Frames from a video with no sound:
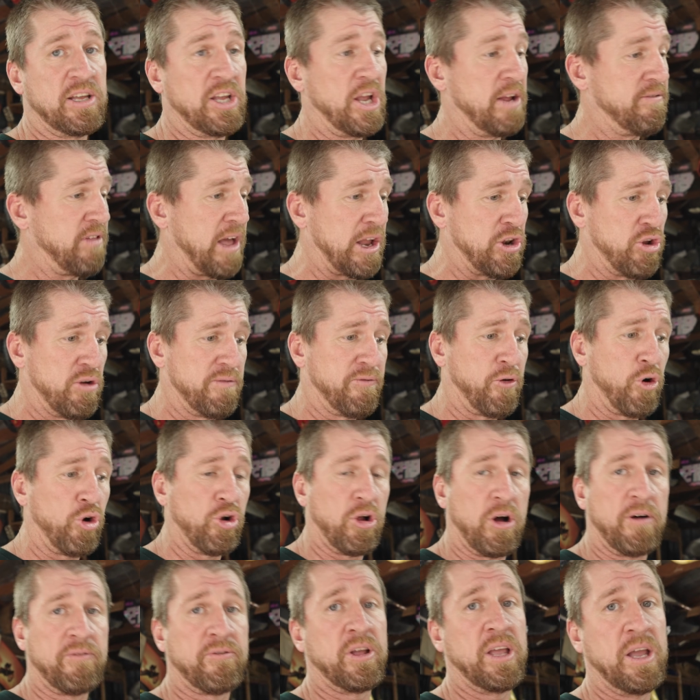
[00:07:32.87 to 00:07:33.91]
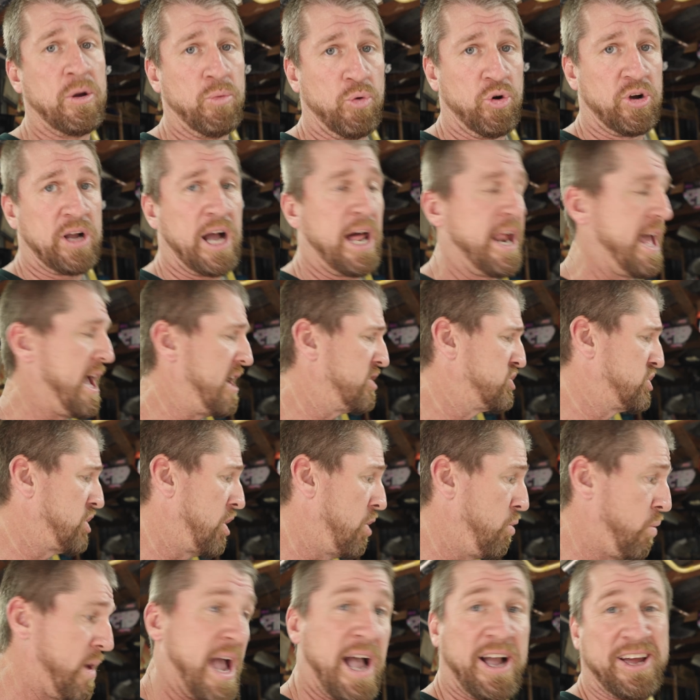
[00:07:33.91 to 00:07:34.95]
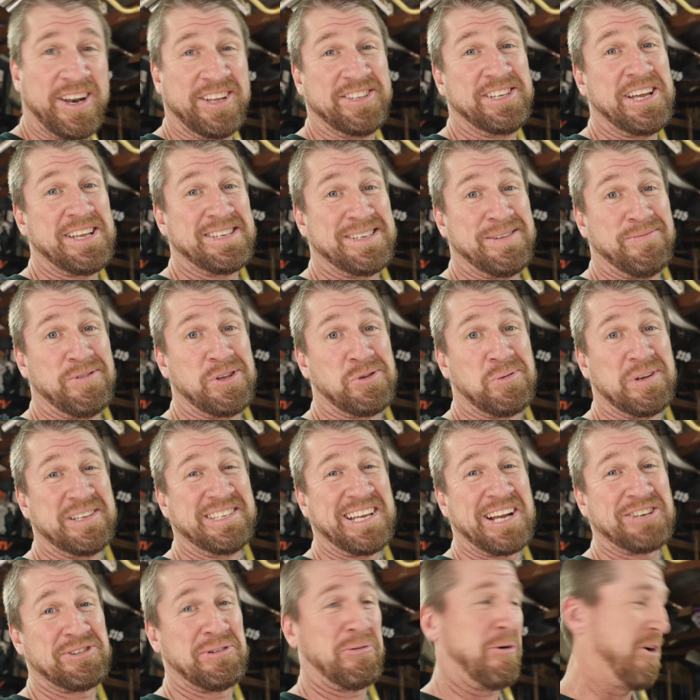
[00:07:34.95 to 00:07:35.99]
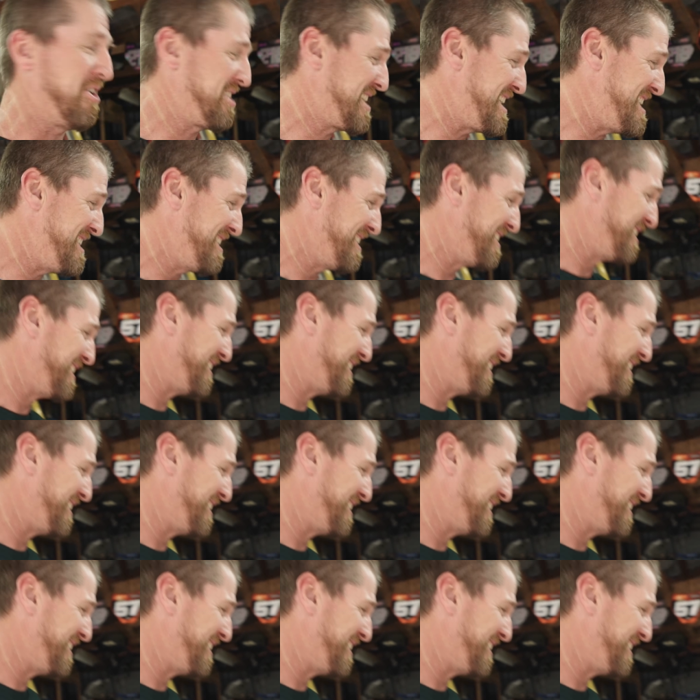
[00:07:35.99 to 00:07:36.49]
If they do fall off, it will cut out. So we are going to test if this one's actually working.